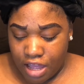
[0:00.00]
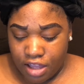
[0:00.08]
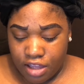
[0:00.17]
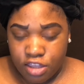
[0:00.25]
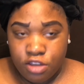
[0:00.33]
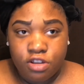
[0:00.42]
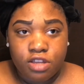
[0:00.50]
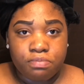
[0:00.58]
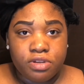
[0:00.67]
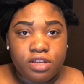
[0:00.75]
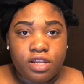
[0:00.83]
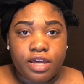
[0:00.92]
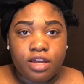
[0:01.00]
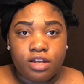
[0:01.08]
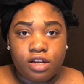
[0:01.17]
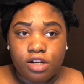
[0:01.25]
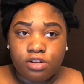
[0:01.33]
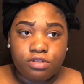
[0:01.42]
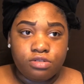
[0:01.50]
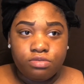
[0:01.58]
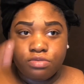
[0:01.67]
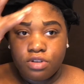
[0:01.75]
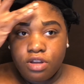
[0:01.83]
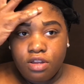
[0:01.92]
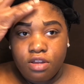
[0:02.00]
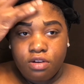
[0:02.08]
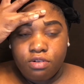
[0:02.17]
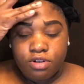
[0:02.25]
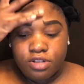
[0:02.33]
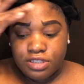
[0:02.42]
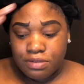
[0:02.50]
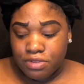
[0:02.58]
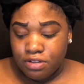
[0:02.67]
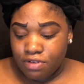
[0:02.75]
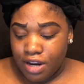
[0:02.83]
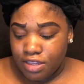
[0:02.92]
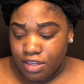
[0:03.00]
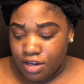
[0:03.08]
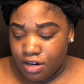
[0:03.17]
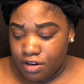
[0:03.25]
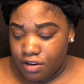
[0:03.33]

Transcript: you can put like a glue or something right there.